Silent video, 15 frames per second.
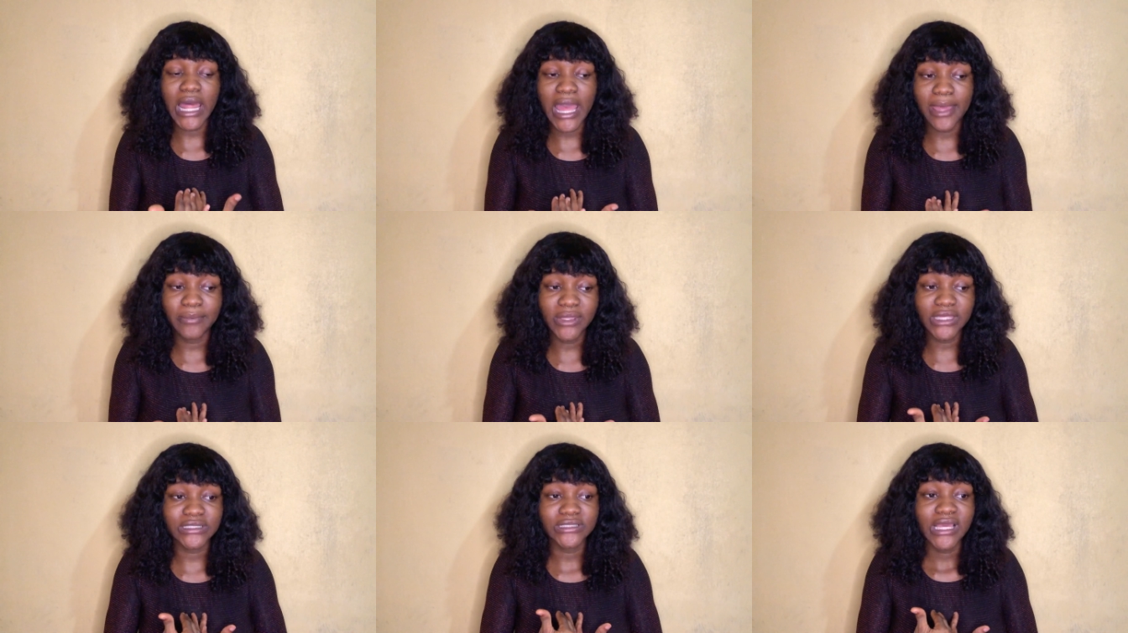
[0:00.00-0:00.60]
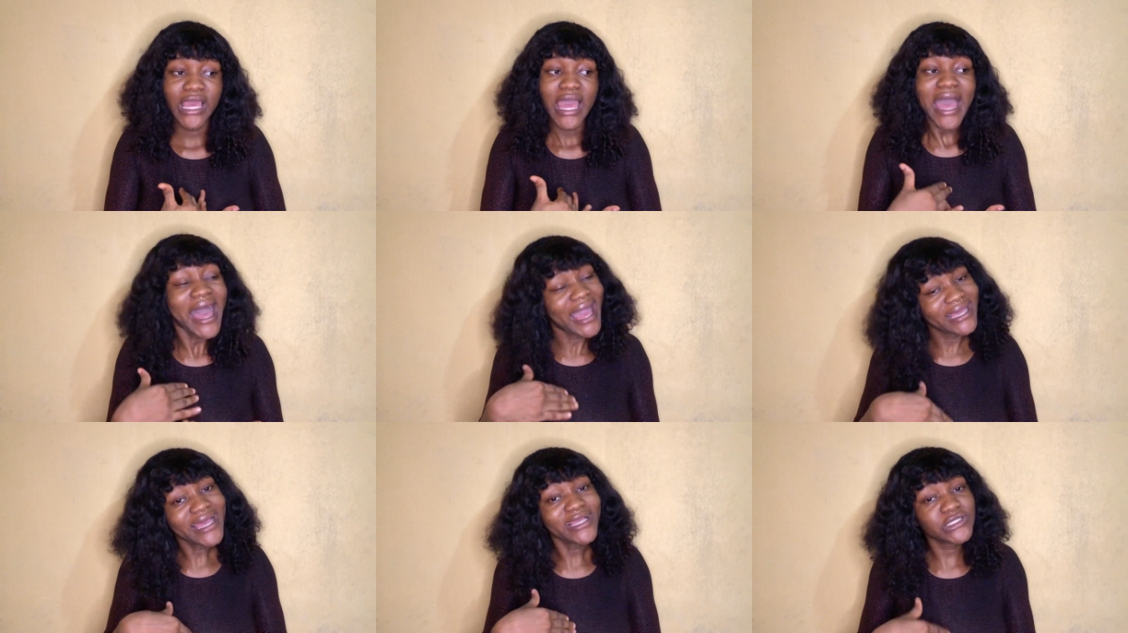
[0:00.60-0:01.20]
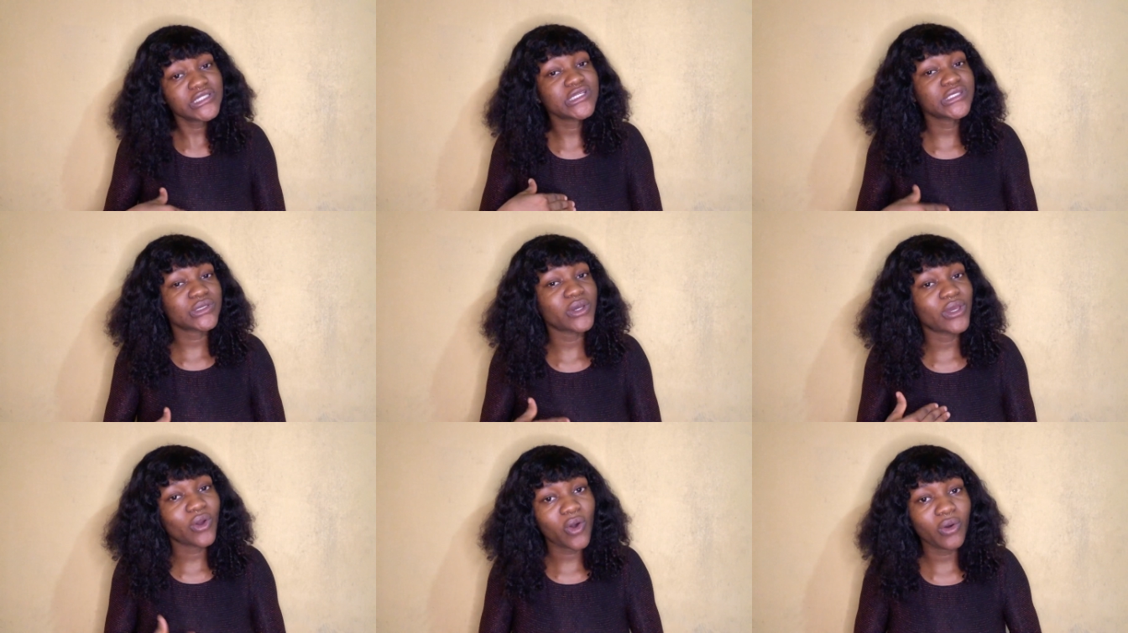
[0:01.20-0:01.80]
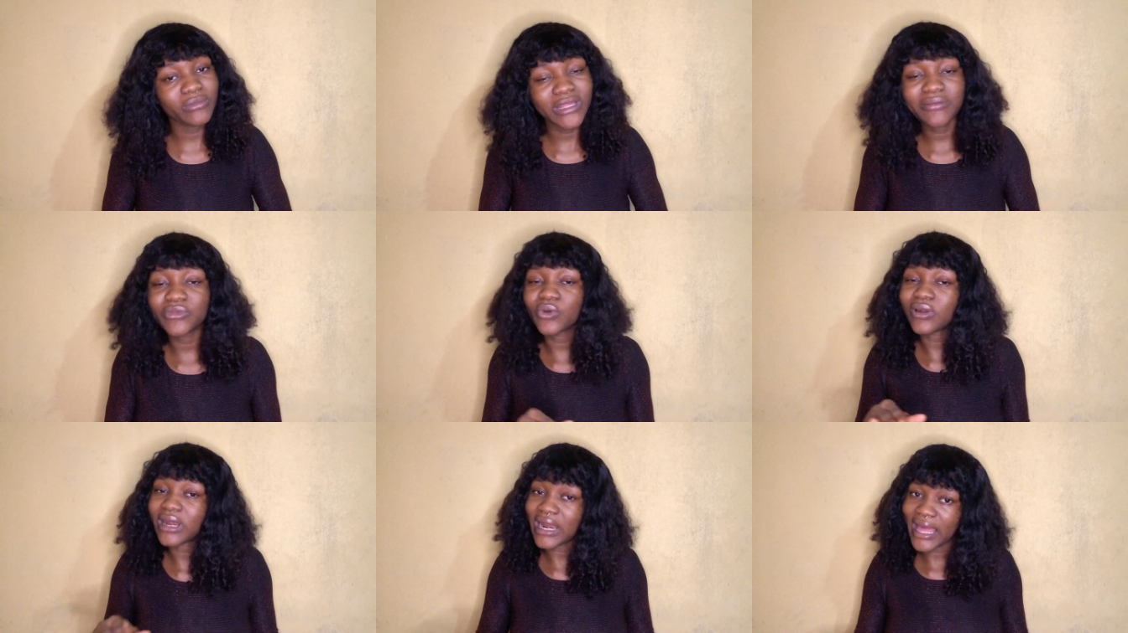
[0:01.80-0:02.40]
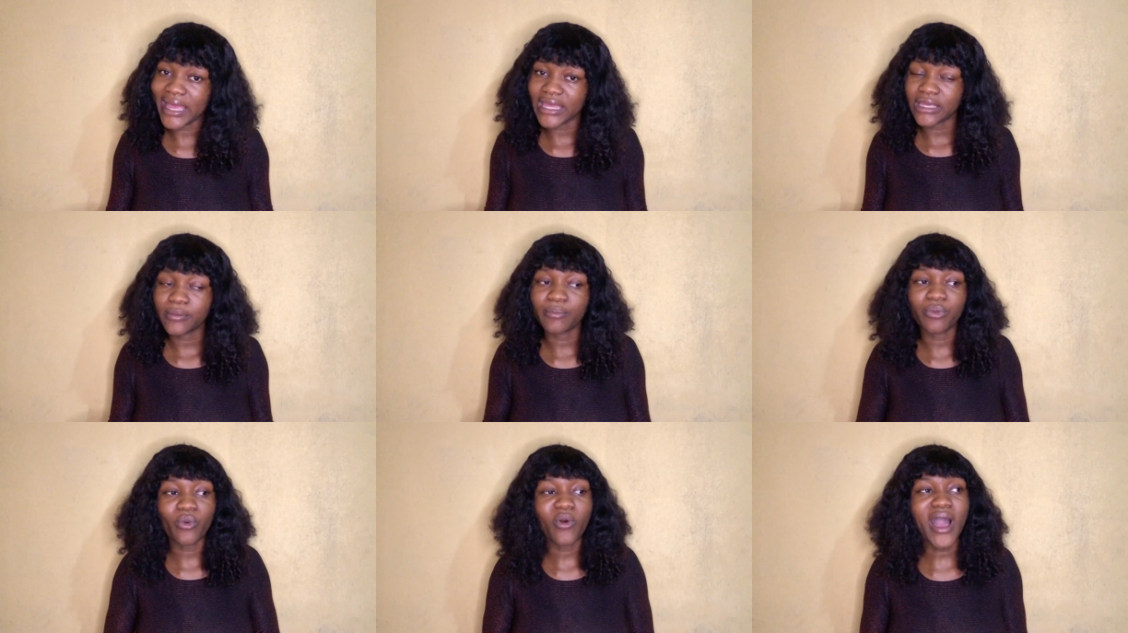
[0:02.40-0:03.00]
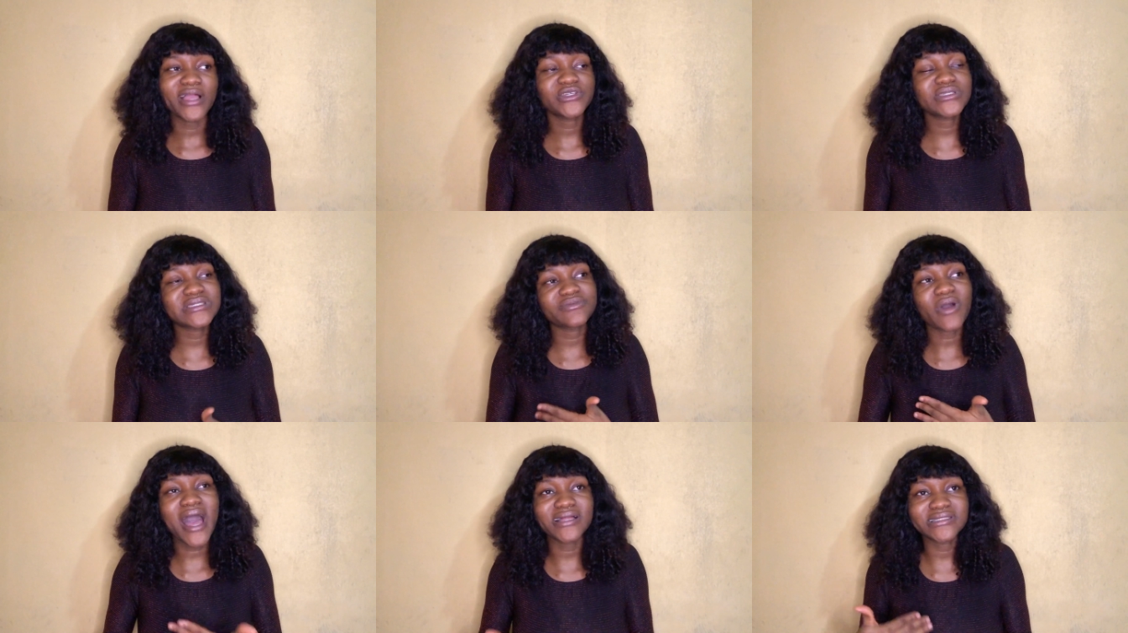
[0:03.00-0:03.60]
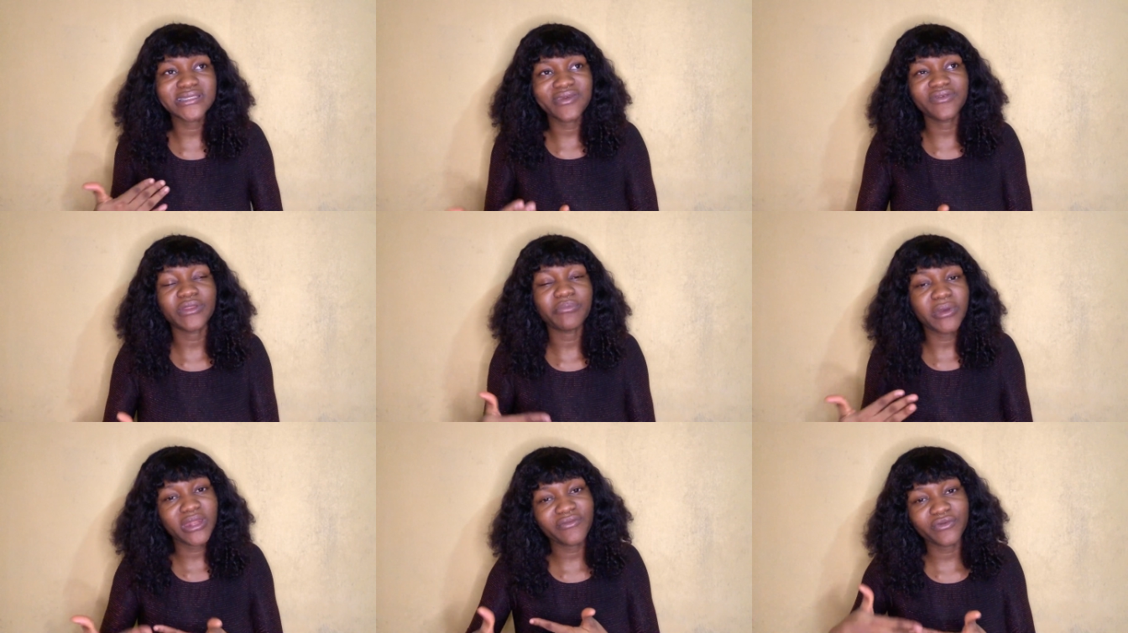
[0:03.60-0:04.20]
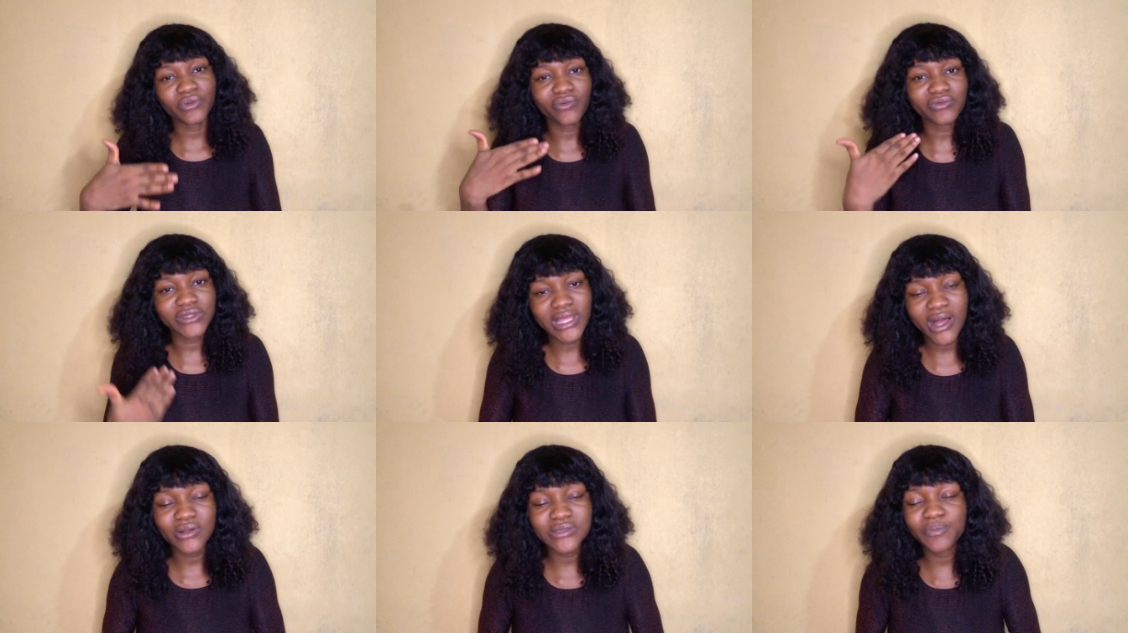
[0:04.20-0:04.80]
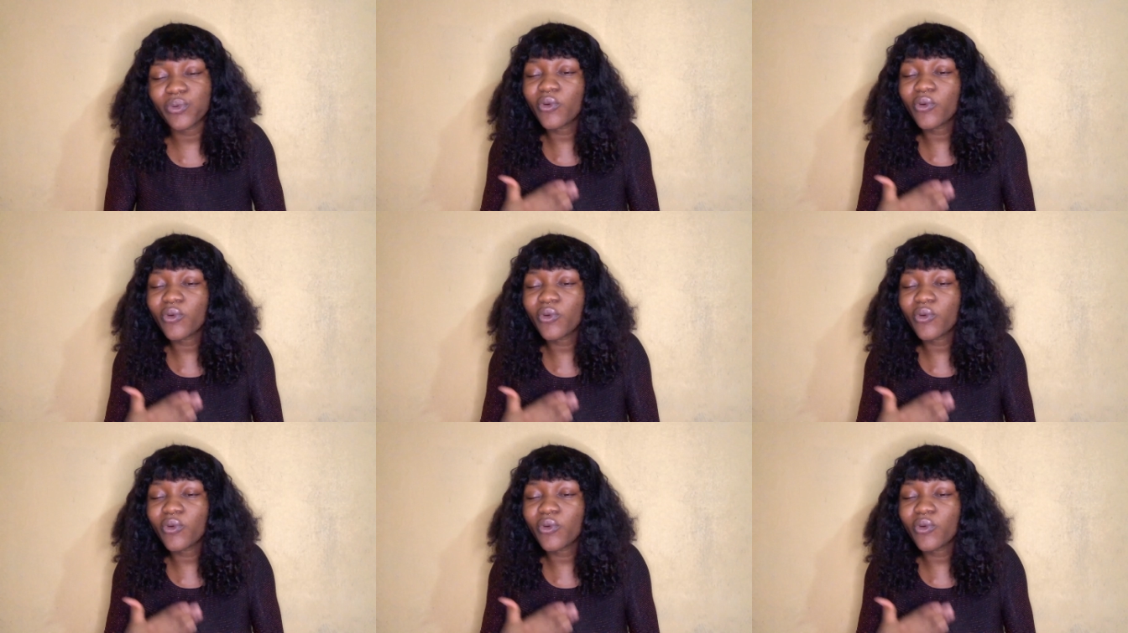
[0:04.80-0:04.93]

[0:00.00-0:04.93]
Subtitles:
I mean, I actually saw it come, let me not lie, but I just had to give you the benefit of doubt.